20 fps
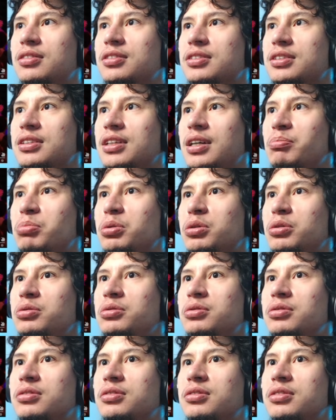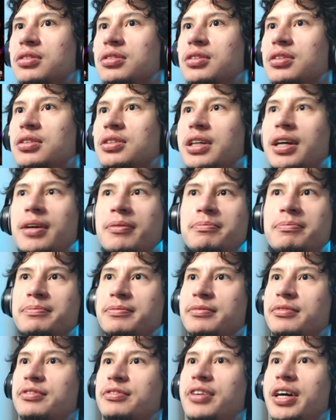That blue? Yeah.
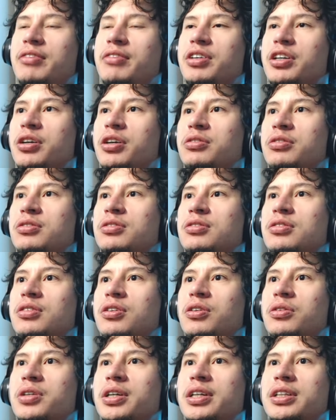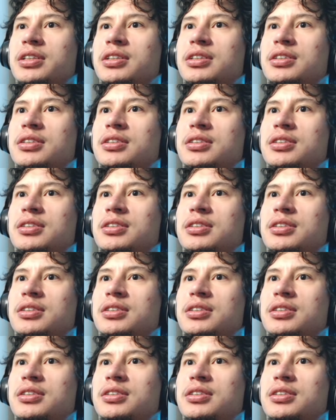5-0. Okay.